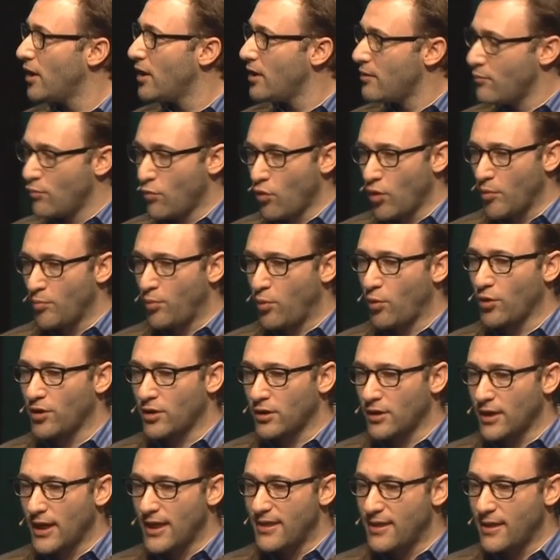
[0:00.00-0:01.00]
More
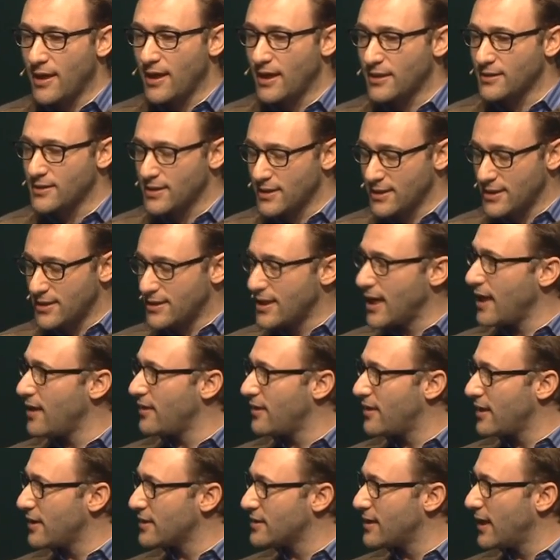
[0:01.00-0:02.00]
importantly, they can sustain
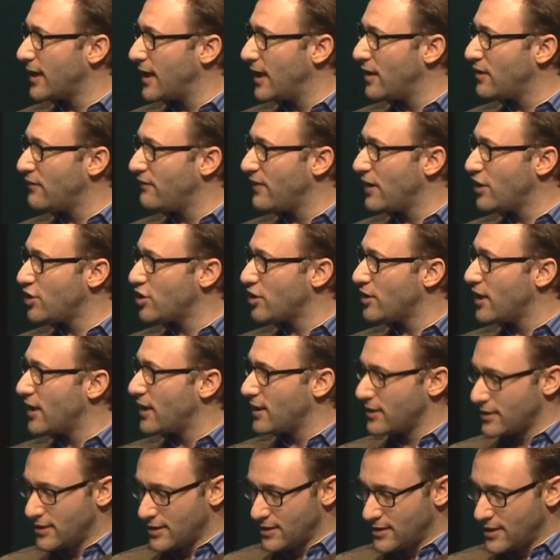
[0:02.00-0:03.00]
things like innovation, they
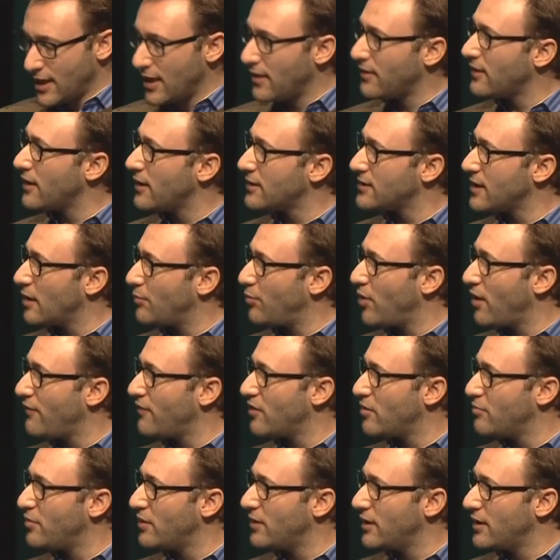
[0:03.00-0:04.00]
can sustain things like
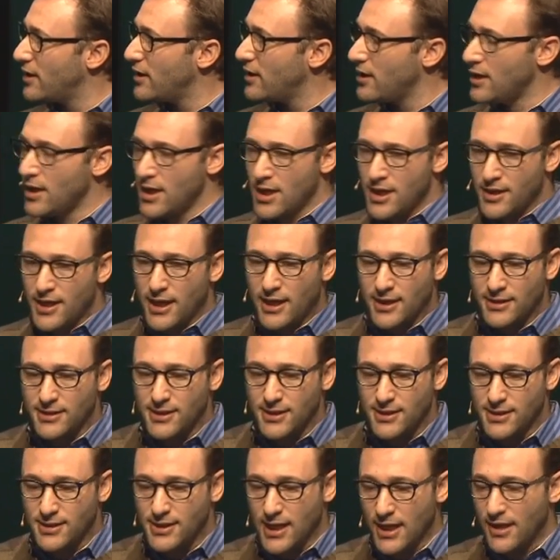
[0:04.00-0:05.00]
profitability, they can
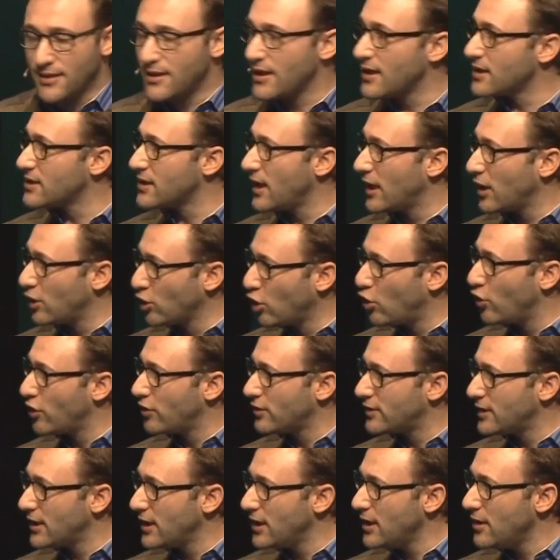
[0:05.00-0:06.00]
sustain things like
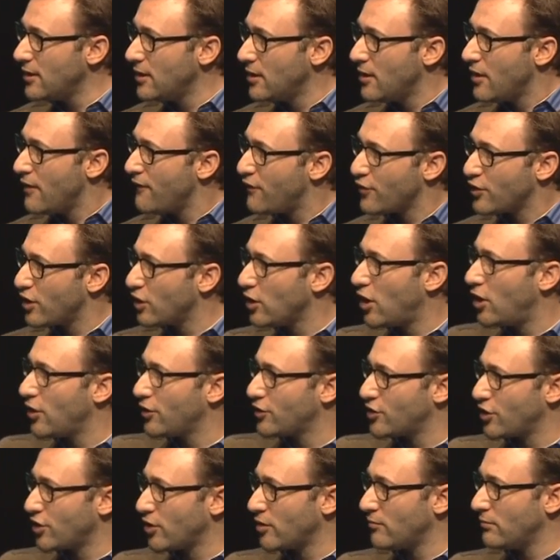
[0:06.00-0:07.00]
loyalty for the long
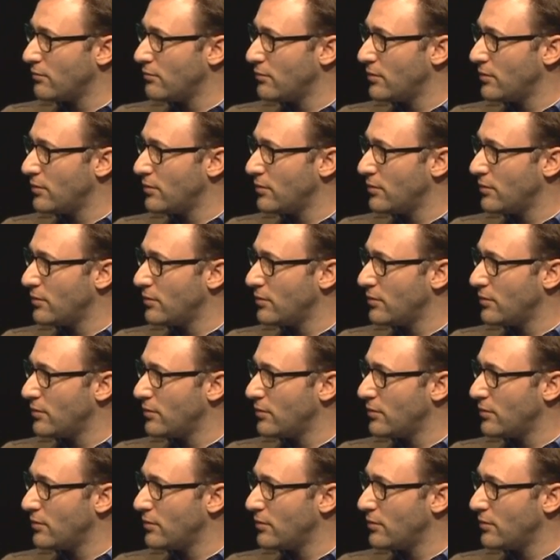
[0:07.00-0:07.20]
term.